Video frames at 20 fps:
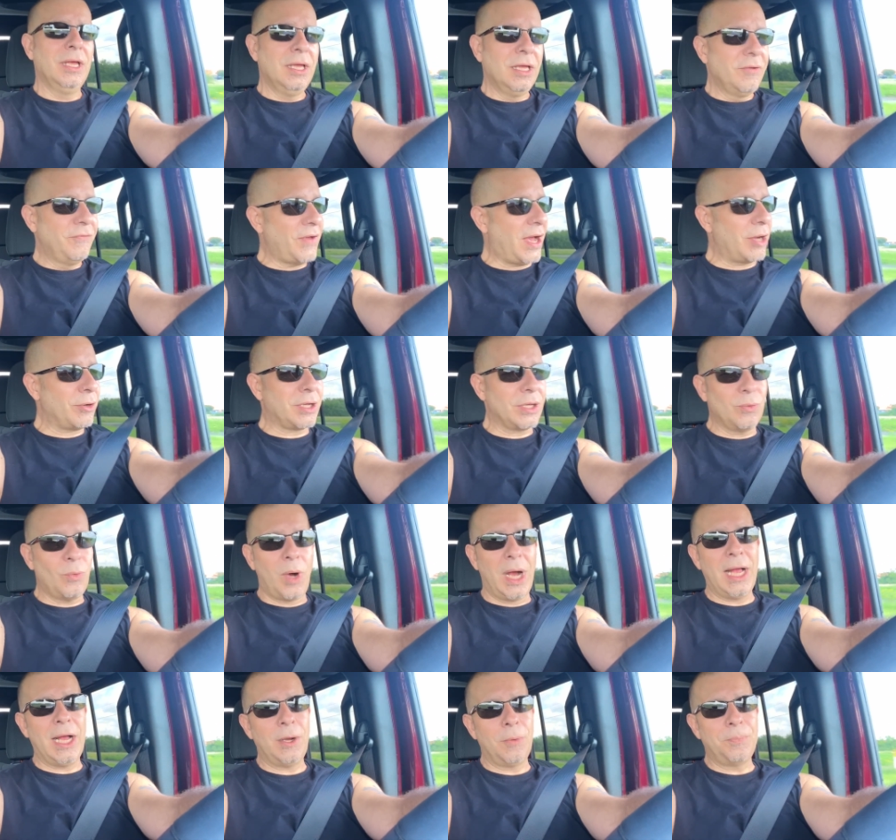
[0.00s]
Falken
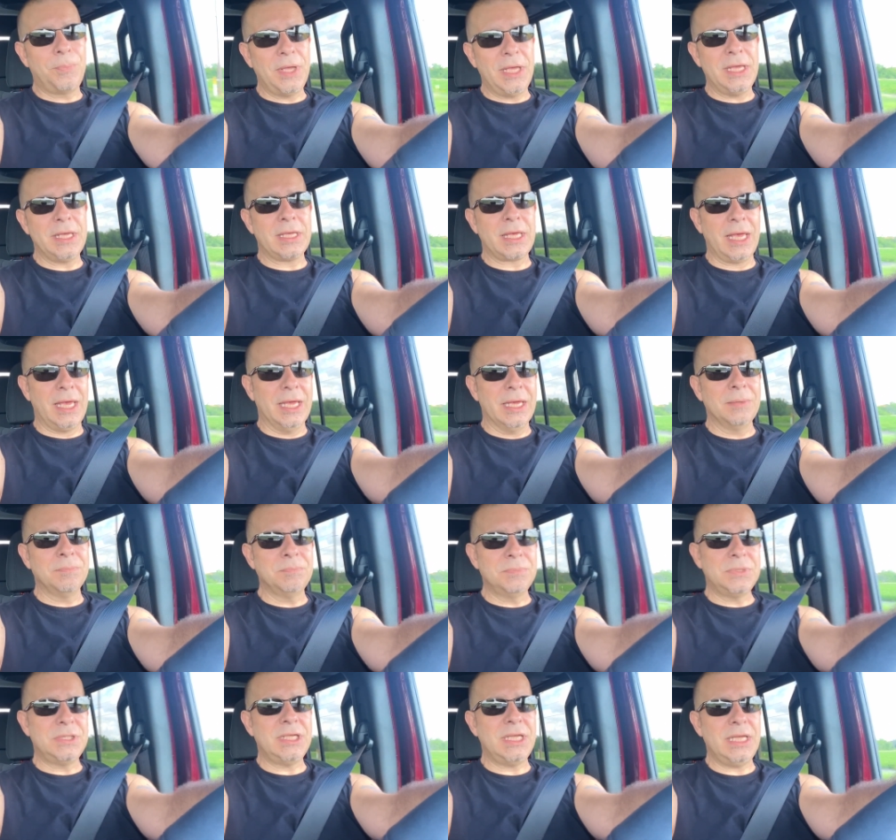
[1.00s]
Wild Peak
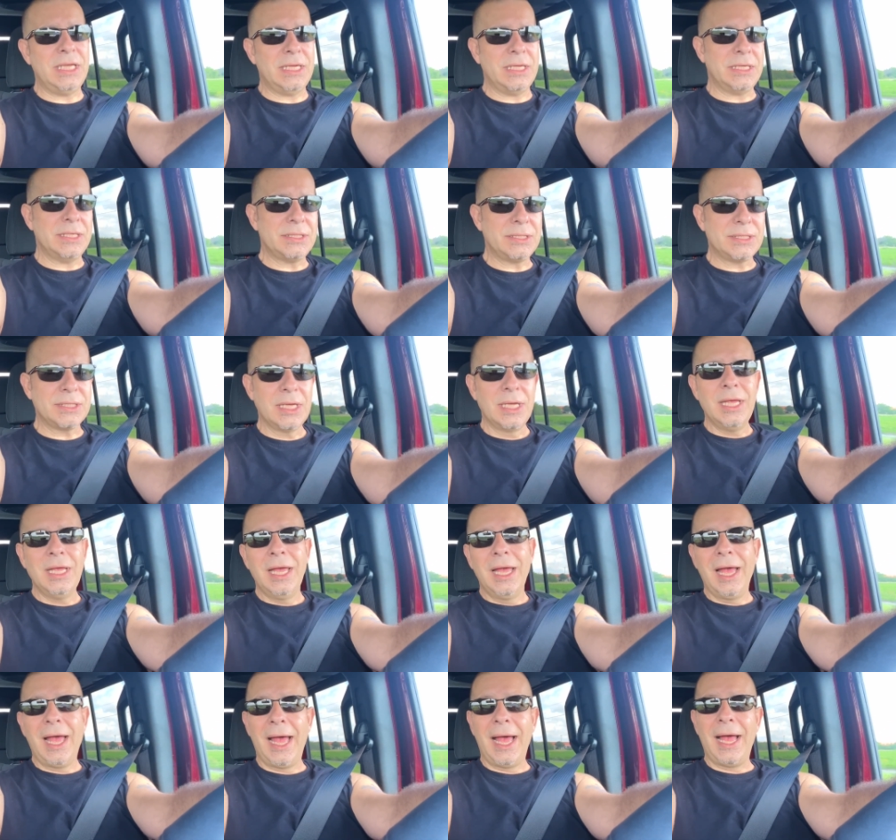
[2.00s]
MTs.
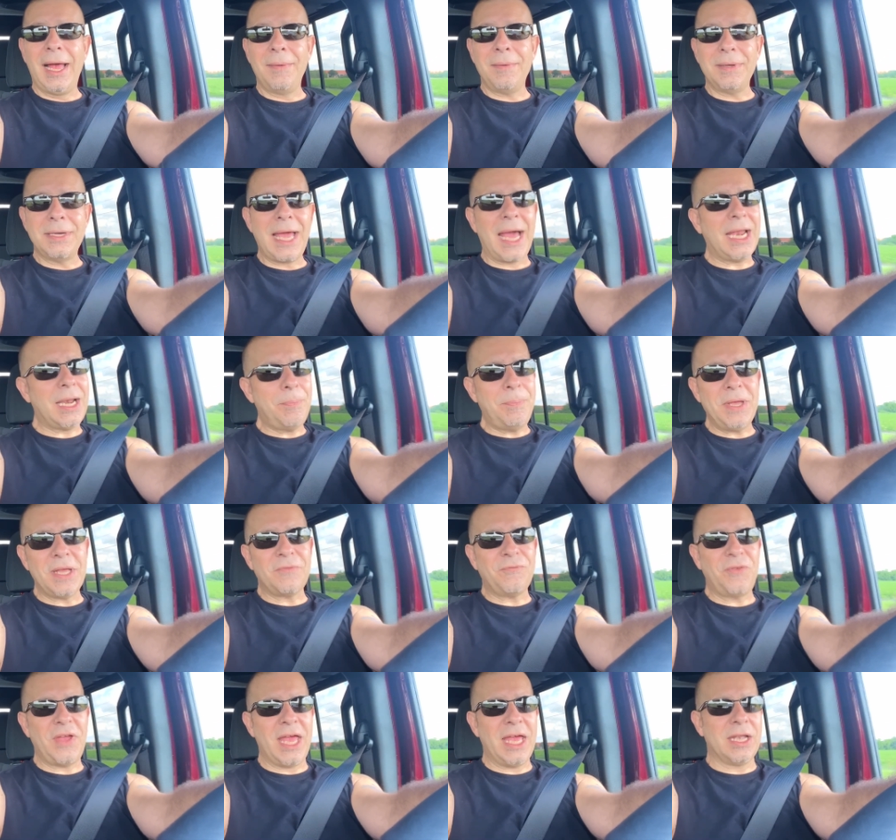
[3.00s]
Not a big
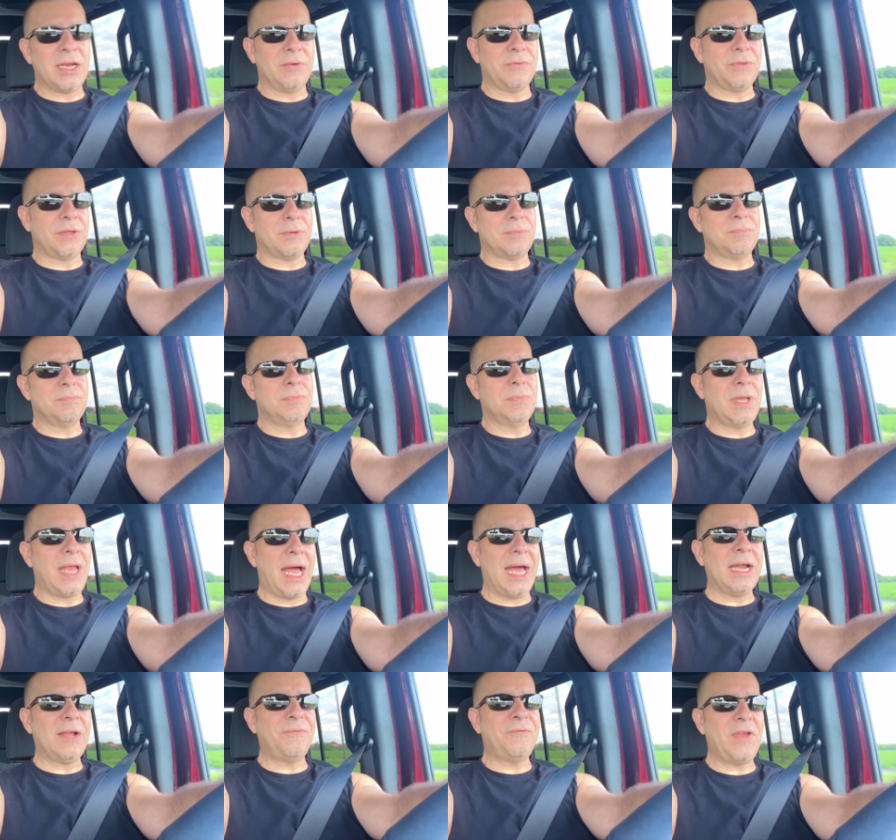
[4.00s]
fan of them.
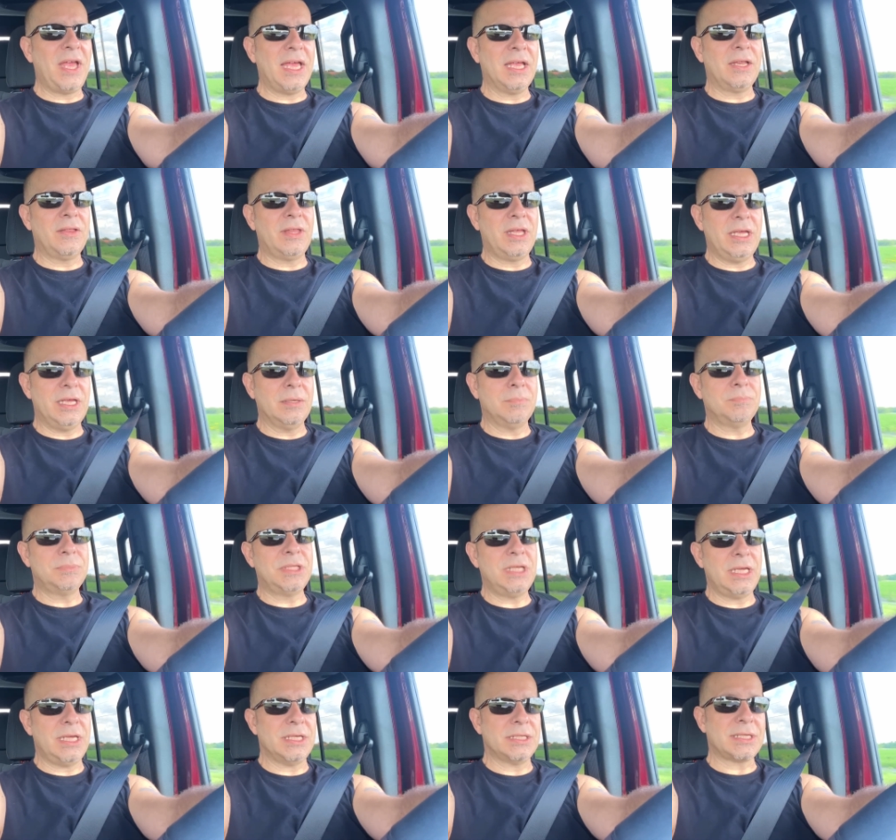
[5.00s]
Not a fan of the
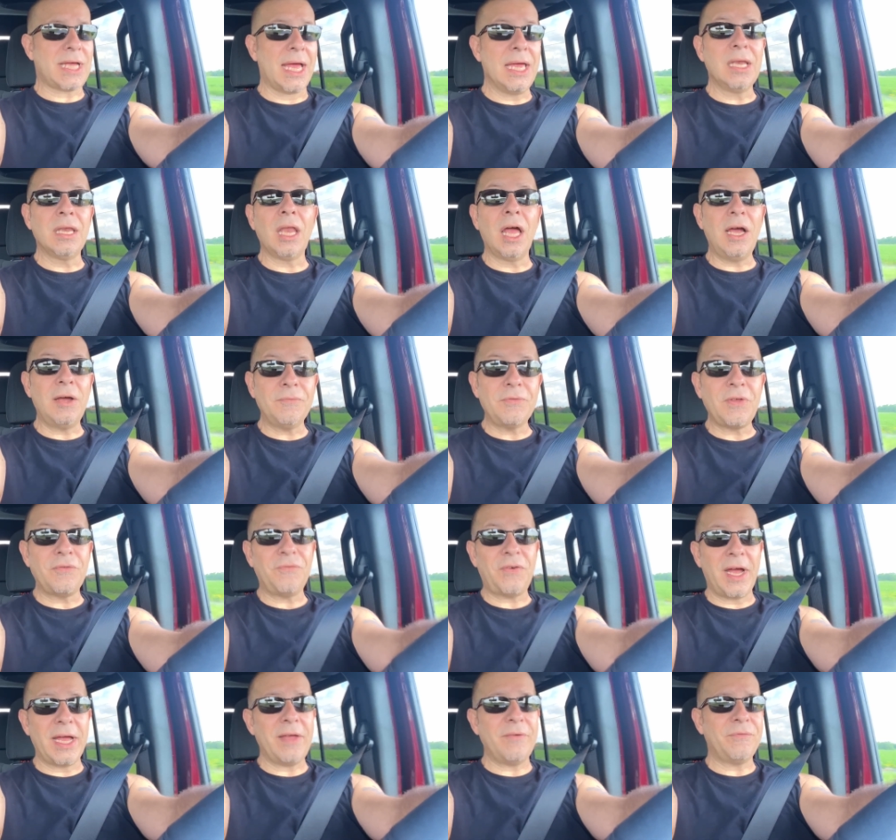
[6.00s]
MTs. I love the
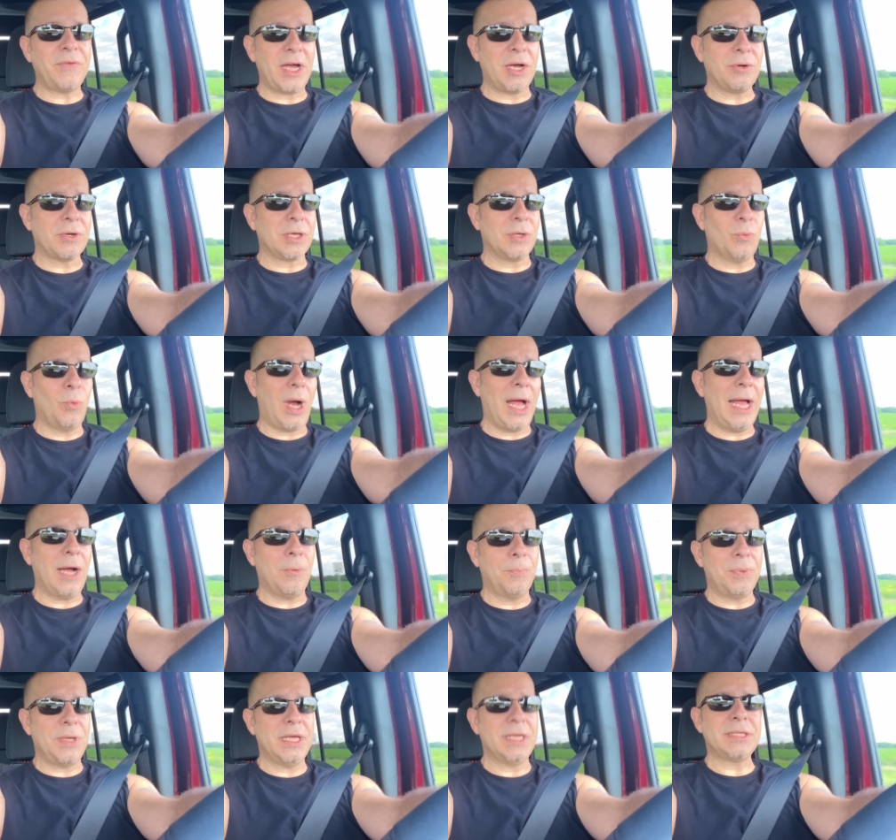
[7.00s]
Falken
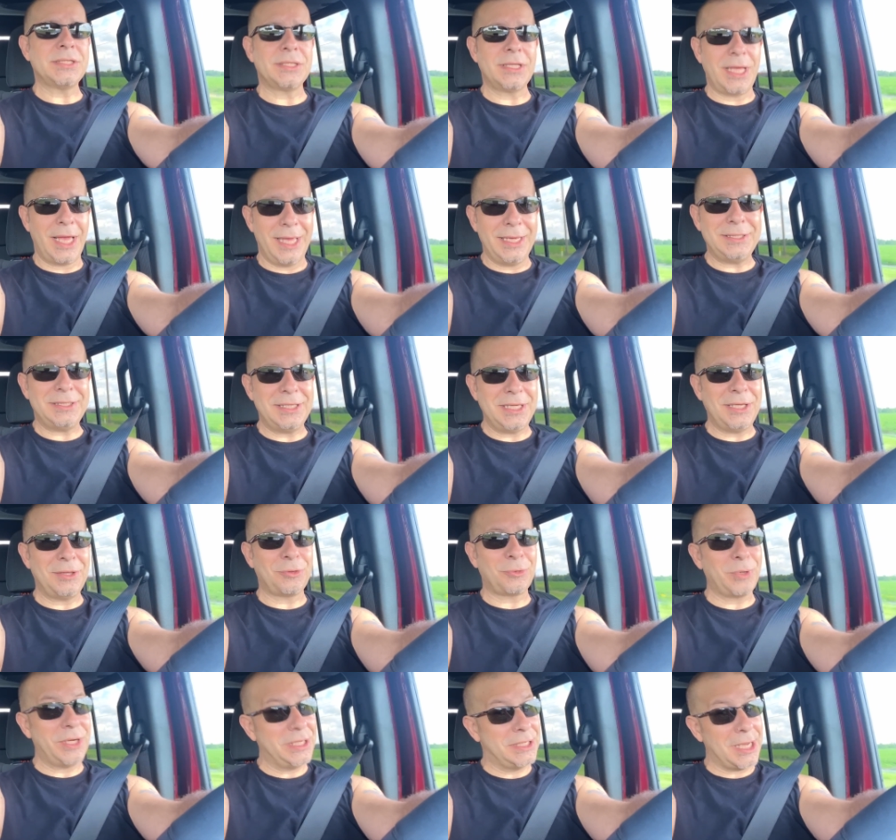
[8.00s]
Wild Peaks, the
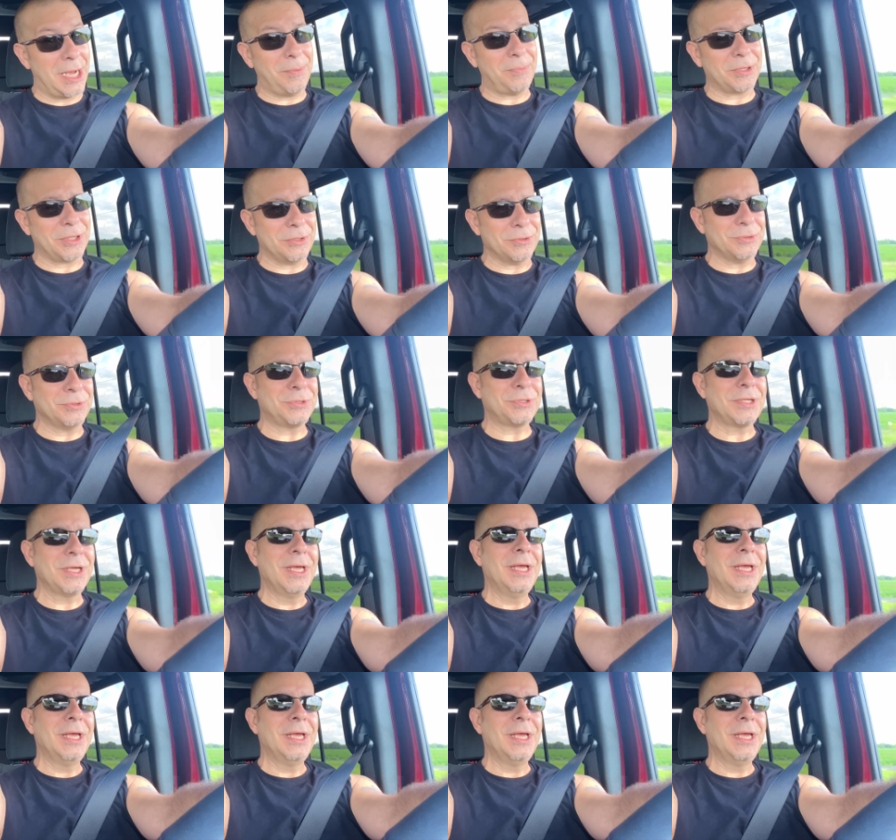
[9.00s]
AT3Ws,